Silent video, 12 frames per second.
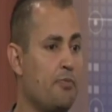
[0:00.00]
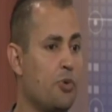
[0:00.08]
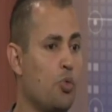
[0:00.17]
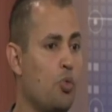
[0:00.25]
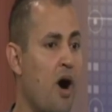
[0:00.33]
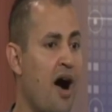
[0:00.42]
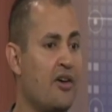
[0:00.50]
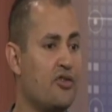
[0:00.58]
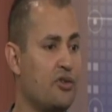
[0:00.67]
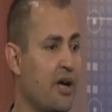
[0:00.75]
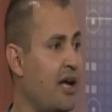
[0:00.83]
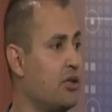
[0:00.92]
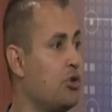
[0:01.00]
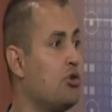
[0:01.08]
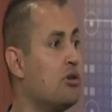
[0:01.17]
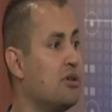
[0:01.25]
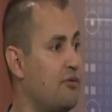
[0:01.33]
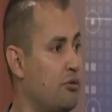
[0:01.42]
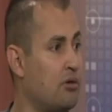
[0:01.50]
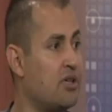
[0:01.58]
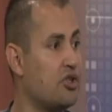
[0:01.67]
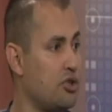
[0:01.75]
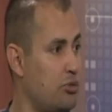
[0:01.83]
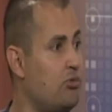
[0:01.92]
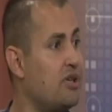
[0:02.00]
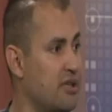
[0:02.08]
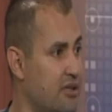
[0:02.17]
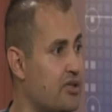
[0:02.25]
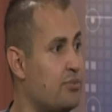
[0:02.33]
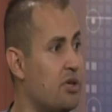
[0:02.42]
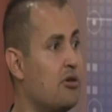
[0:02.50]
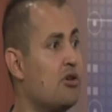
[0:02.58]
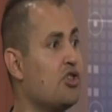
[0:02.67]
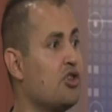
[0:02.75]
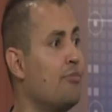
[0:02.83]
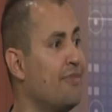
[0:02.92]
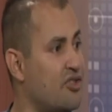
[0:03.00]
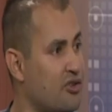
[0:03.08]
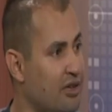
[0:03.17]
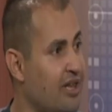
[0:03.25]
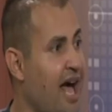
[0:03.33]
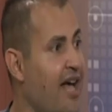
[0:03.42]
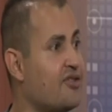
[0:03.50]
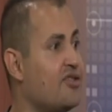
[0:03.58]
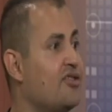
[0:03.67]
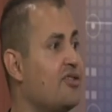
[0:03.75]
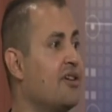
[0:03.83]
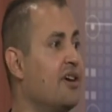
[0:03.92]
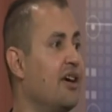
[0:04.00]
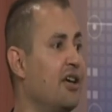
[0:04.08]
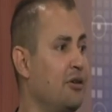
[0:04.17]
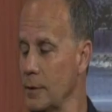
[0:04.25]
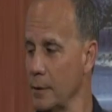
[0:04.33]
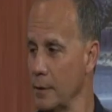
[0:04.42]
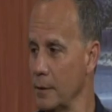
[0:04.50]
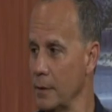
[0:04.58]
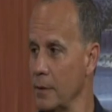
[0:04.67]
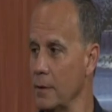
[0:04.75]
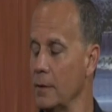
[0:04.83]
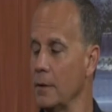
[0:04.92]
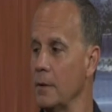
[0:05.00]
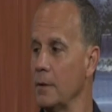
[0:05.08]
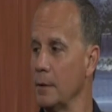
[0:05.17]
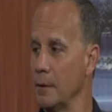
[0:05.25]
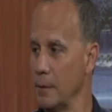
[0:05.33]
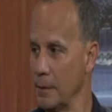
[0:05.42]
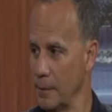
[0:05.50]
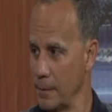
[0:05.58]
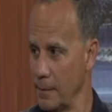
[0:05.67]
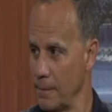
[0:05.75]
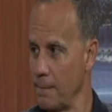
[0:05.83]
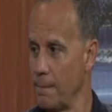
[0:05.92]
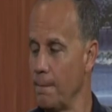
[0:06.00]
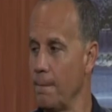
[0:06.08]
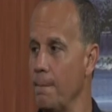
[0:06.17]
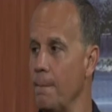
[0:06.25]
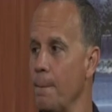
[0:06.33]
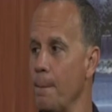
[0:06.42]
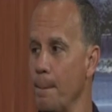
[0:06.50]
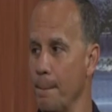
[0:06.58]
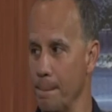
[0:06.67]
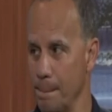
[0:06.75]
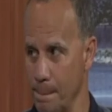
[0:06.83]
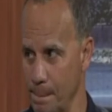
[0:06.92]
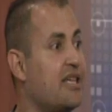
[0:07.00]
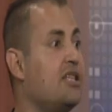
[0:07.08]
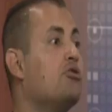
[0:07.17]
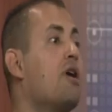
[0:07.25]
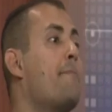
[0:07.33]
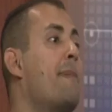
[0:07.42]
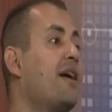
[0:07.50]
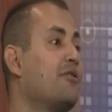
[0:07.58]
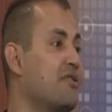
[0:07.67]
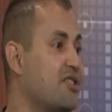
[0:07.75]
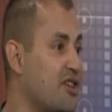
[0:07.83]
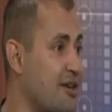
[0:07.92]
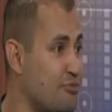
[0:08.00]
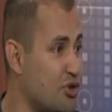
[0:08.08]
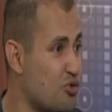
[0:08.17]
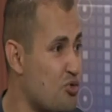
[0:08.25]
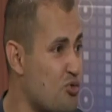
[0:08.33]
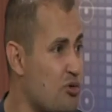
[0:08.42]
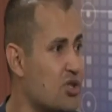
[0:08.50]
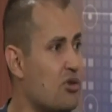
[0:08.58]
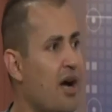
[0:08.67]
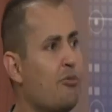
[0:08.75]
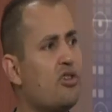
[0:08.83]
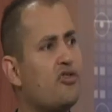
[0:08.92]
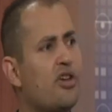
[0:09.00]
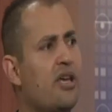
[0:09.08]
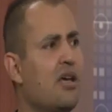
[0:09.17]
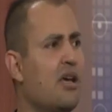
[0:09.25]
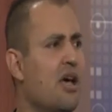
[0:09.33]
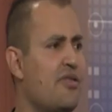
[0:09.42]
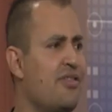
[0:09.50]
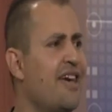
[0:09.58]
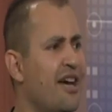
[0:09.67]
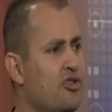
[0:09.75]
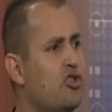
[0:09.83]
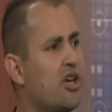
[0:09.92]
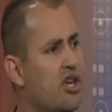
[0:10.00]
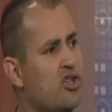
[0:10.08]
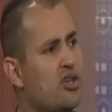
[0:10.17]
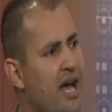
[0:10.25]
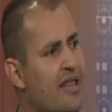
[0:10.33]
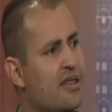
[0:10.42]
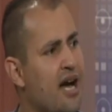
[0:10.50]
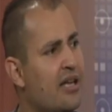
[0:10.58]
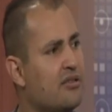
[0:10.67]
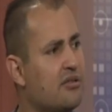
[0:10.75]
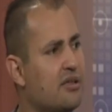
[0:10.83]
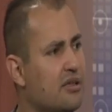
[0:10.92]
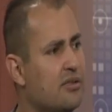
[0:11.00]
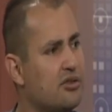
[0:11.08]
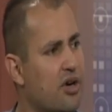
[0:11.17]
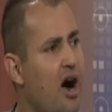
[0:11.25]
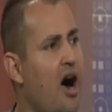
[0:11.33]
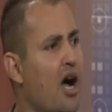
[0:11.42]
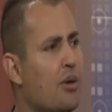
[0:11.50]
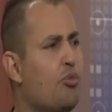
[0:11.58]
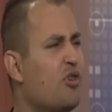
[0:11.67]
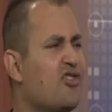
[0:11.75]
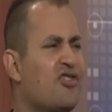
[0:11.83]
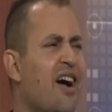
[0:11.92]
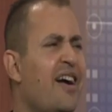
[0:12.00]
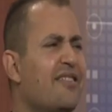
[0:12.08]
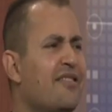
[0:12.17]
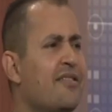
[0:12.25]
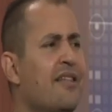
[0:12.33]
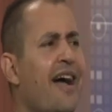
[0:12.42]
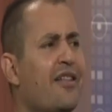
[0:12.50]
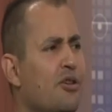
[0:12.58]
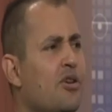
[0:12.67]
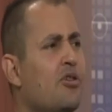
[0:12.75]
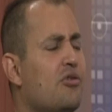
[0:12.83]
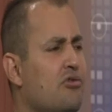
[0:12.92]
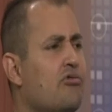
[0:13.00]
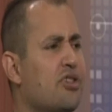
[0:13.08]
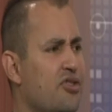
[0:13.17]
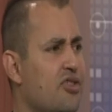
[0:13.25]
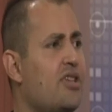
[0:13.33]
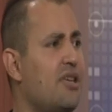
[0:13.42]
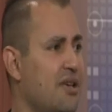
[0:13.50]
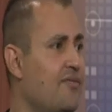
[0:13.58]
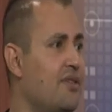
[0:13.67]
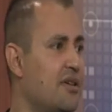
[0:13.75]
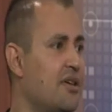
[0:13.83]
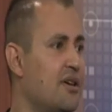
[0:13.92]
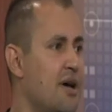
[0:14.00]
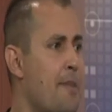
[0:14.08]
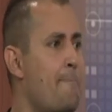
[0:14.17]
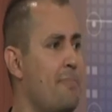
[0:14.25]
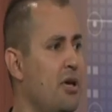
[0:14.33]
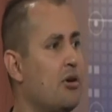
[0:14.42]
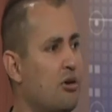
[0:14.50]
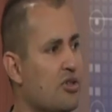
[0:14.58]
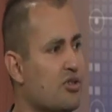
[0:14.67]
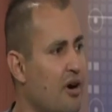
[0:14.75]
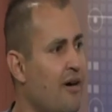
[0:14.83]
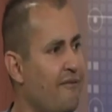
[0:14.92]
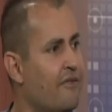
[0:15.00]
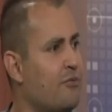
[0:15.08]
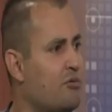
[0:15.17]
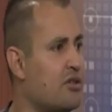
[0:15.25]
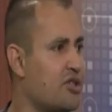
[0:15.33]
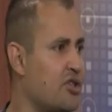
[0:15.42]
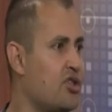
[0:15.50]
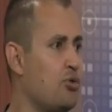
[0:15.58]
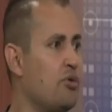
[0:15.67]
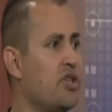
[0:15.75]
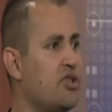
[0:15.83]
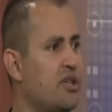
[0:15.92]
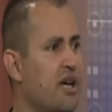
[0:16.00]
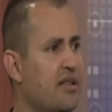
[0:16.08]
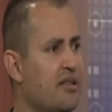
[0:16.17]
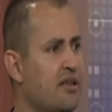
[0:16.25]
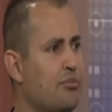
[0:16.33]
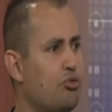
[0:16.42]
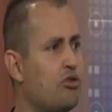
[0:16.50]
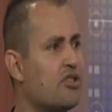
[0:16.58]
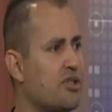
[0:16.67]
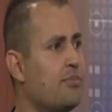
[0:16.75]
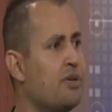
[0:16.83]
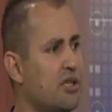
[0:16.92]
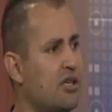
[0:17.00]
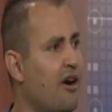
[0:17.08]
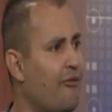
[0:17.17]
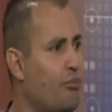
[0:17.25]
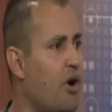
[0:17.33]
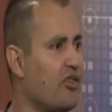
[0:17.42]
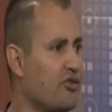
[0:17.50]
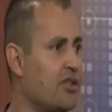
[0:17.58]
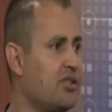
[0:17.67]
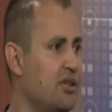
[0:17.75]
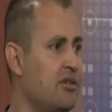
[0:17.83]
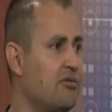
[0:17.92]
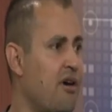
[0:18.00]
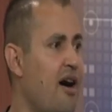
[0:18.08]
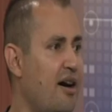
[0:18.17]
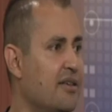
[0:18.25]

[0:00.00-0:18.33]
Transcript: was not good for students because you miss your classes, you change teachers, sometimes you go to different schools and then you come back to the same school. So I would say the education at that time was not that good received because of the war situation and the proximity of Basra to Iran.